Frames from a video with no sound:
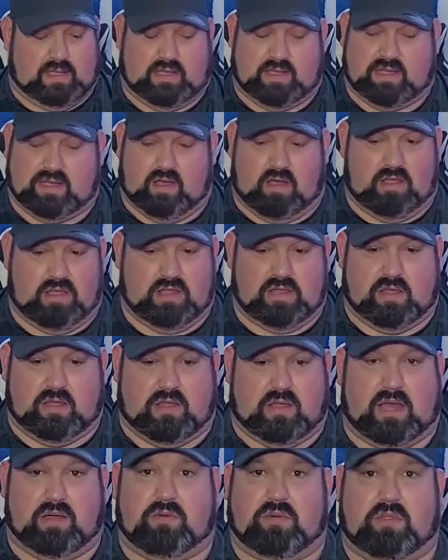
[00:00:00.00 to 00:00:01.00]
All in
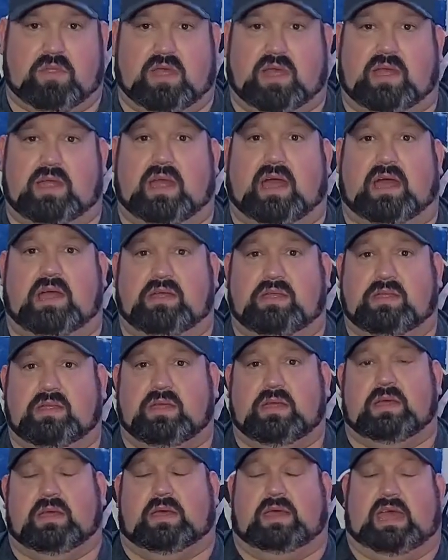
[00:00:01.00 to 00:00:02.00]
all, I won't lie.
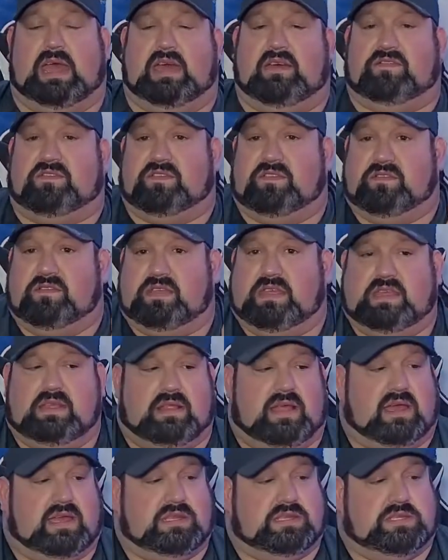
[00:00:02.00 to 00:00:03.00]
After the
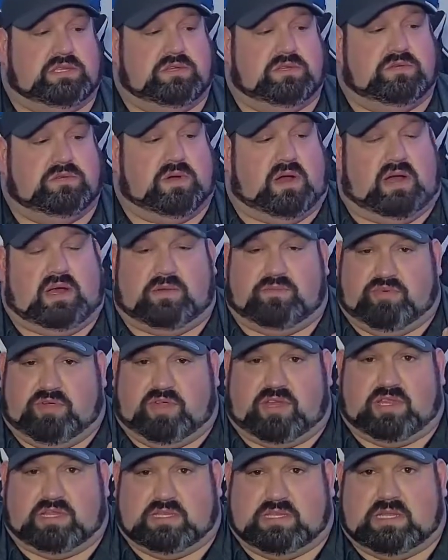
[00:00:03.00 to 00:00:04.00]
last two ON
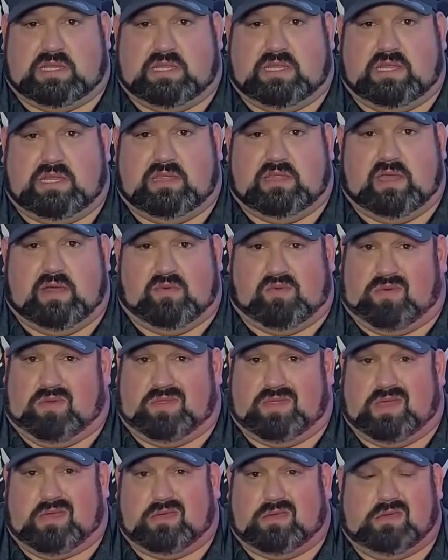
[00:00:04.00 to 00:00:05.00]
products that I did that weren't
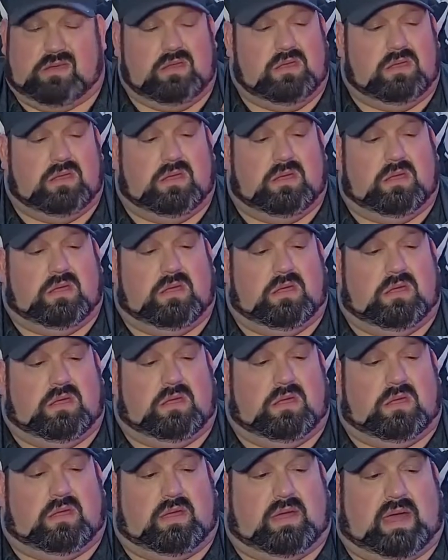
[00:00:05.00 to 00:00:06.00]
that good,
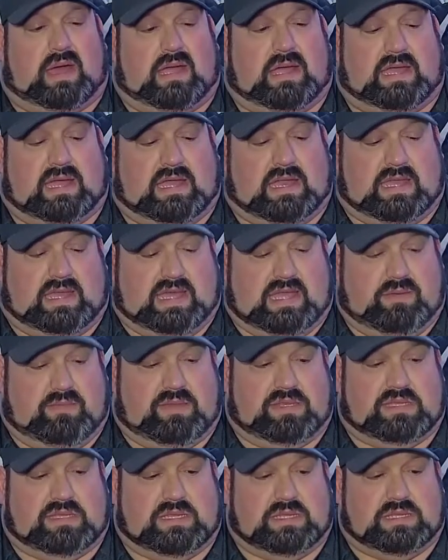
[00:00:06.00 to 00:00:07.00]
I kind of came
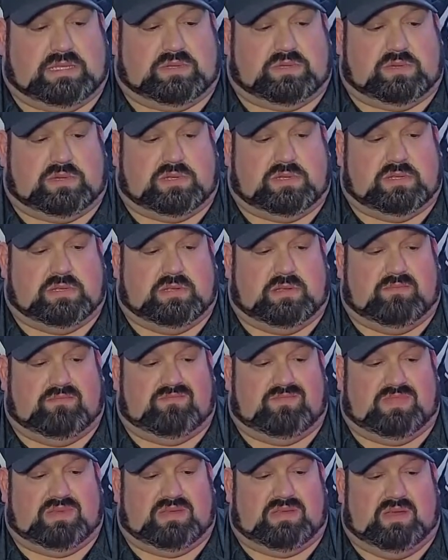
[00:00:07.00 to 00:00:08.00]
into this one
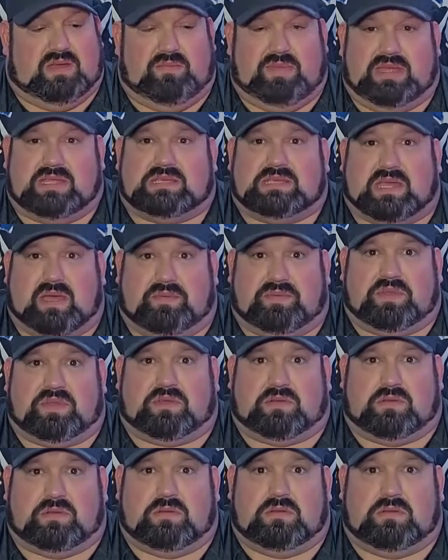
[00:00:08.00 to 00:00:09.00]
a bit
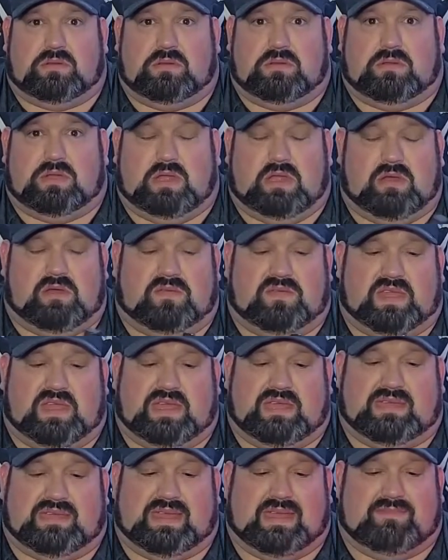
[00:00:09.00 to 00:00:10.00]
skeptical, you know,
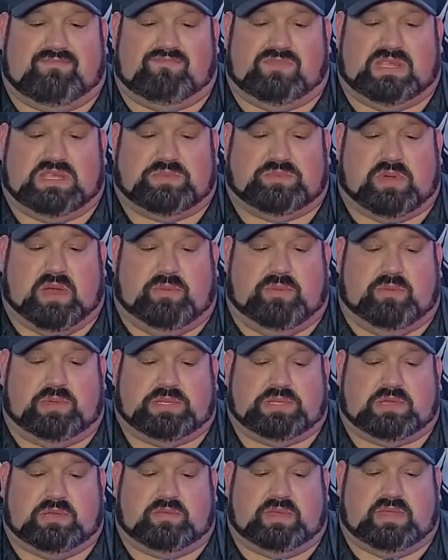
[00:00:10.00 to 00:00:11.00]
thinking that this probably
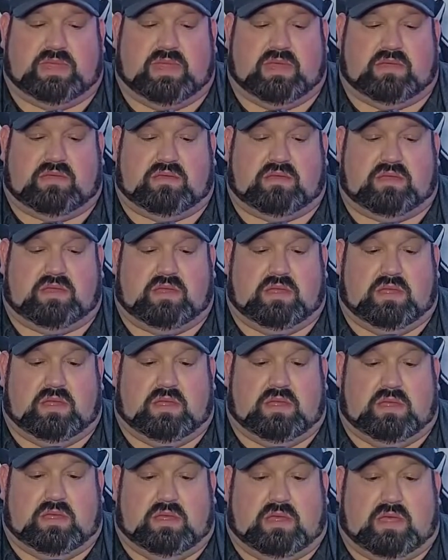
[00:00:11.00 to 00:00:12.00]
wasn't going to be that good.
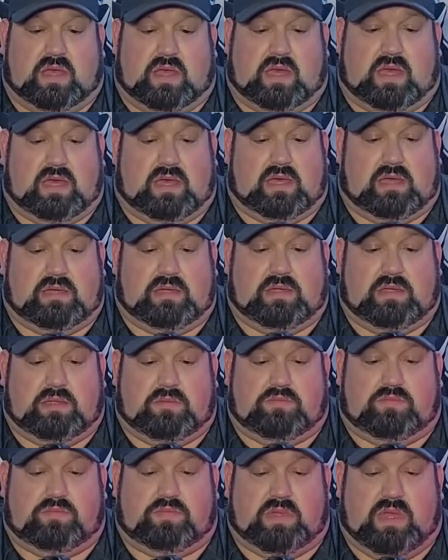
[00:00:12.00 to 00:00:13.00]

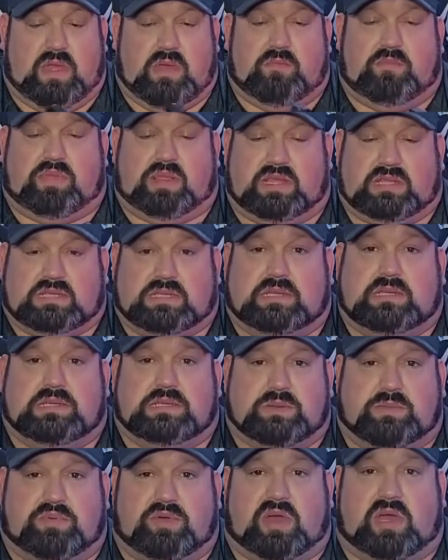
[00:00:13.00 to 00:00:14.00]
I am pleasantly
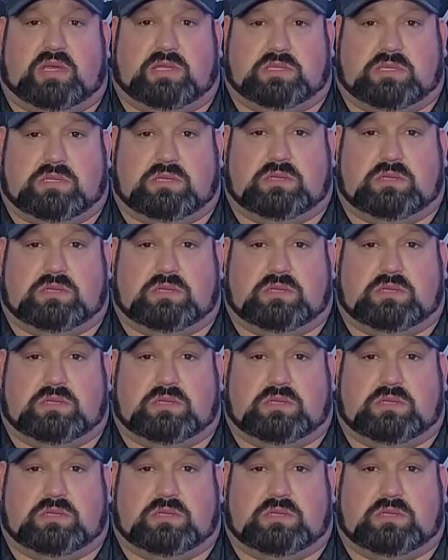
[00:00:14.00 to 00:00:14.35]
surprised.